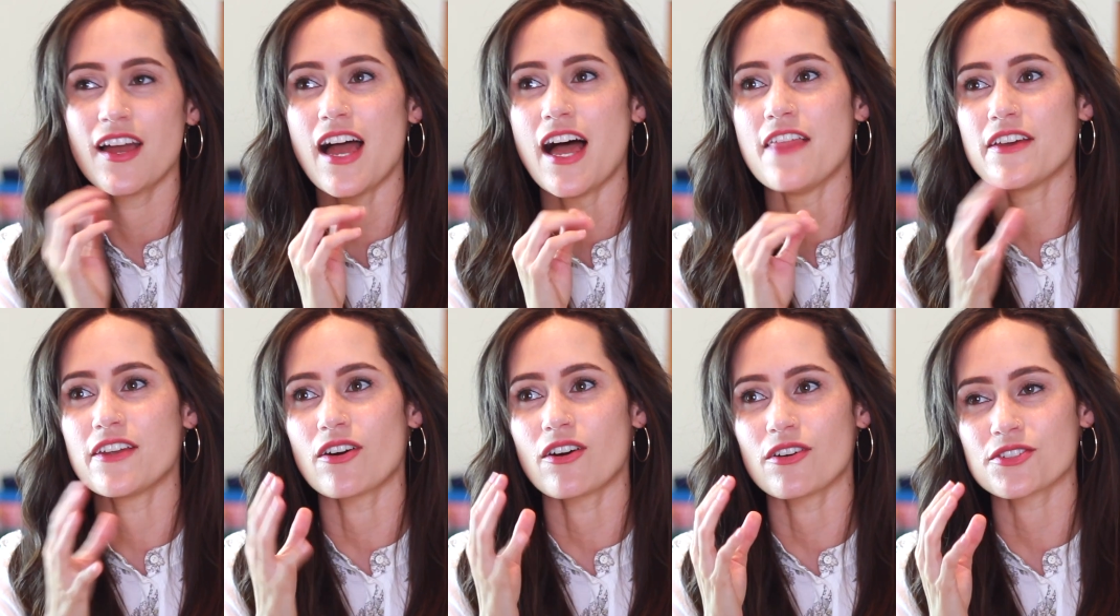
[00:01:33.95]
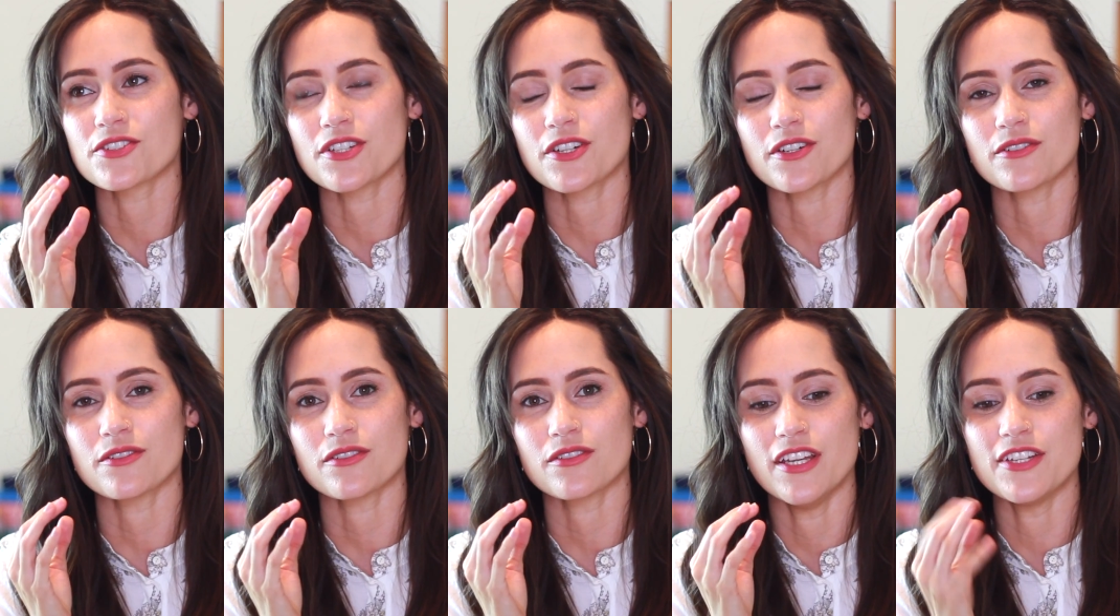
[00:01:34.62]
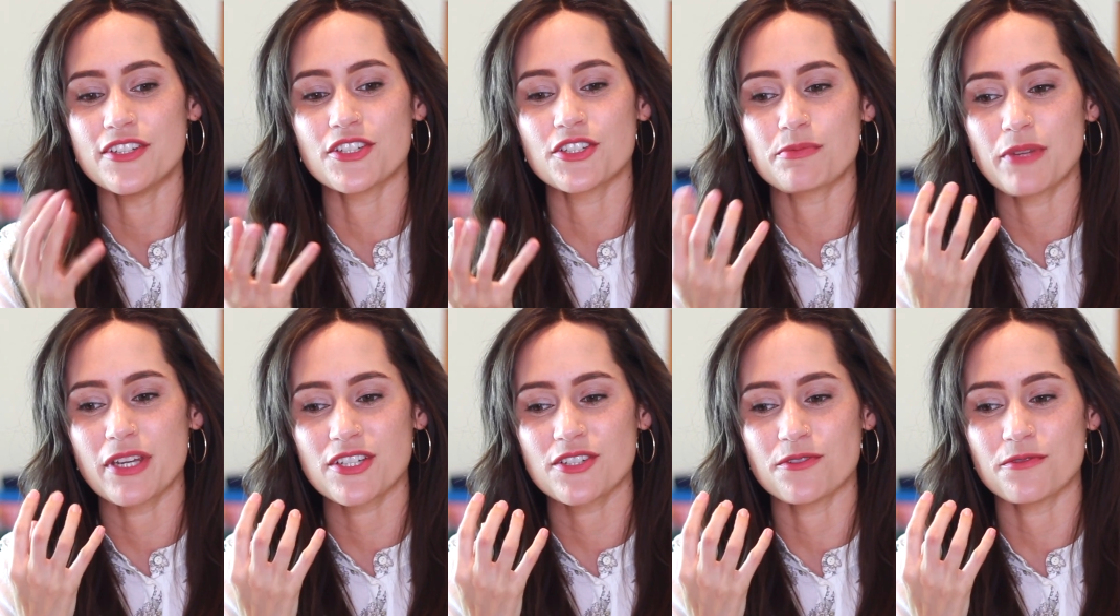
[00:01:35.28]
And then also, it just
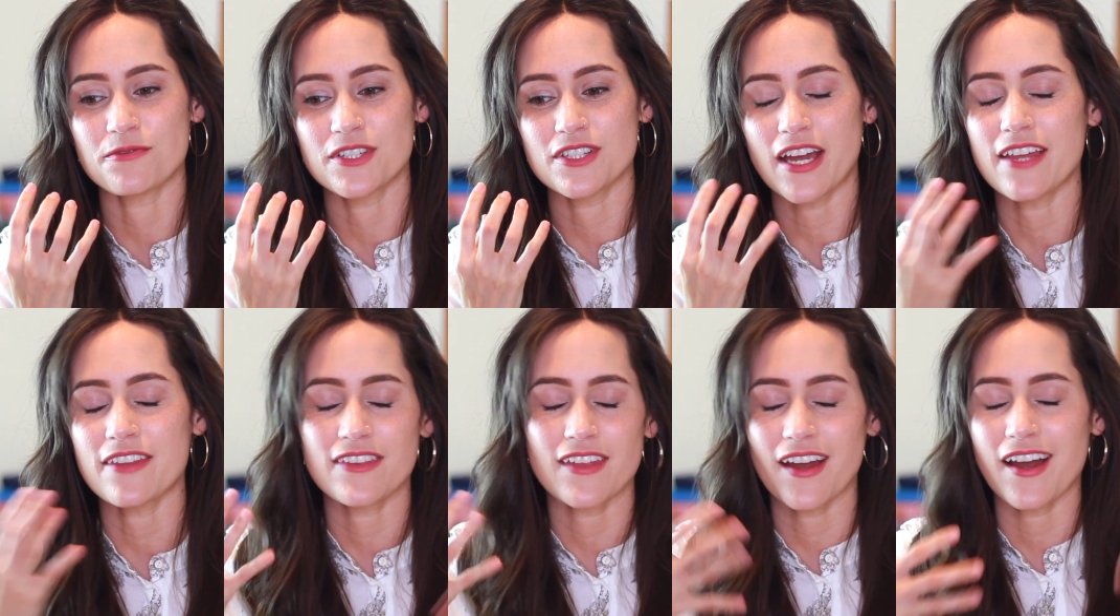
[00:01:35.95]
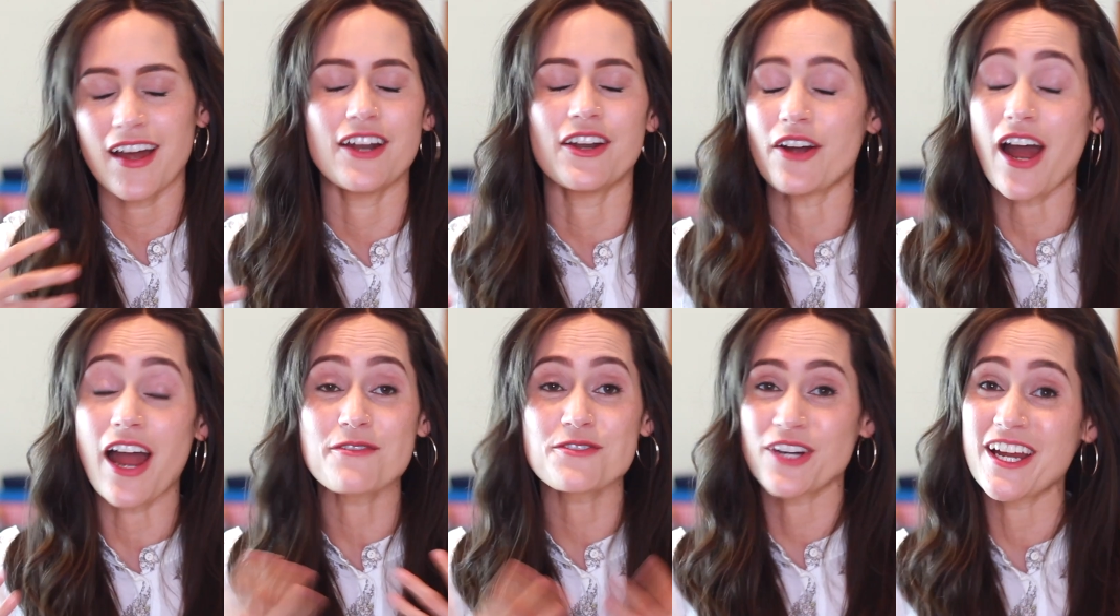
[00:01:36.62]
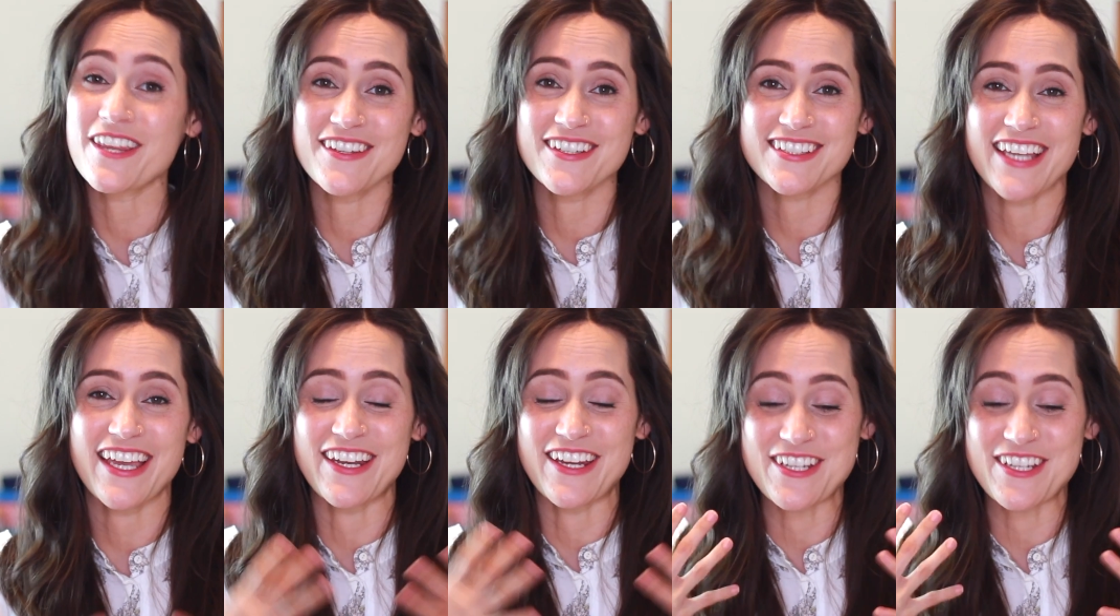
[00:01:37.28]
makes you feel. I, I don't know. I've tried this and